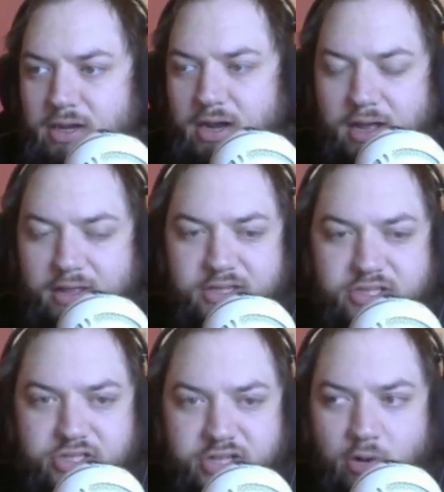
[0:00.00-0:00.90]
Uh, this is
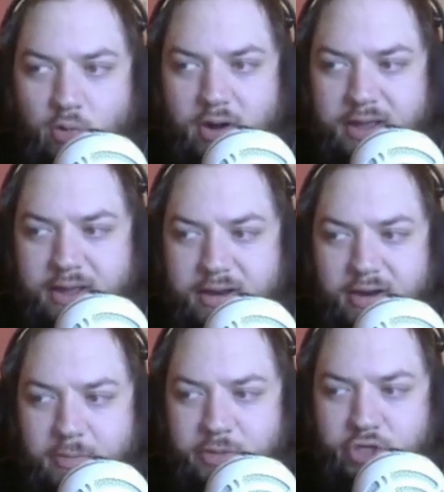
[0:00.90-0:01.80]
just gonna one hit it,
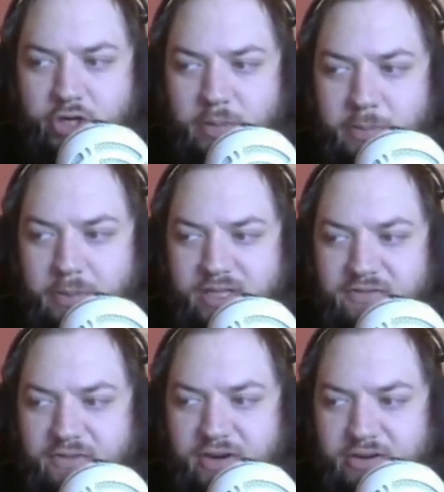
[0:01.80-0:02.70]
I'm sure, but it's
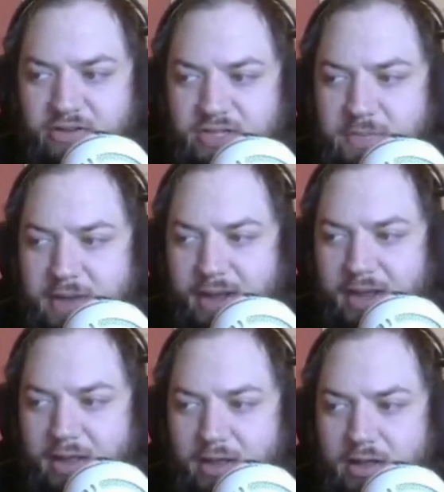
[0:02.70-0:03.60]
fun to do the spec.
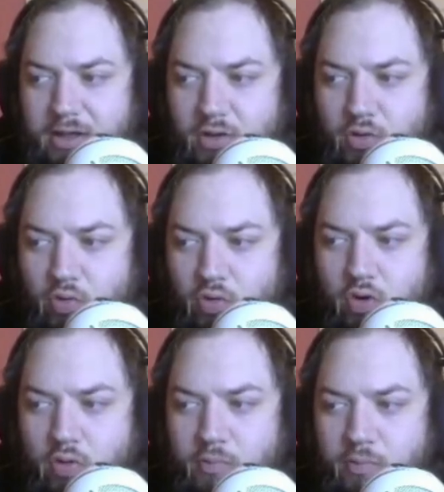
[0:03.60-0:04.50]

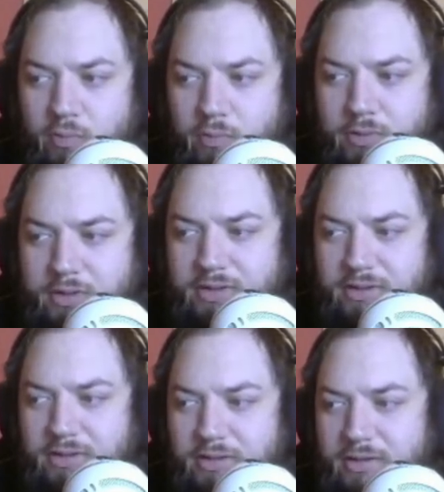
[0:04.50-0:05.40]
Whoom.
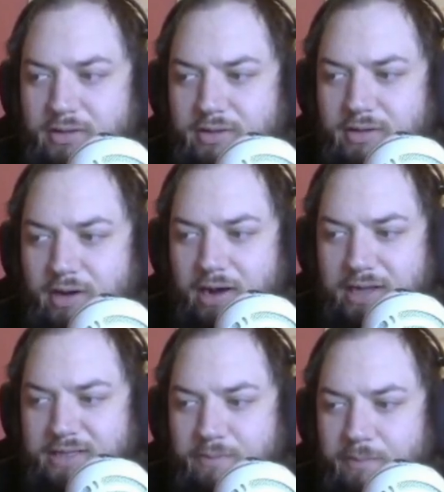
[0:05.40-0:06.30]

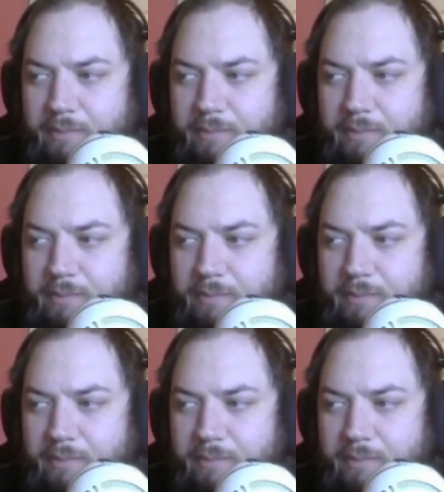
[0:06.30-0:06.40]
Awesome.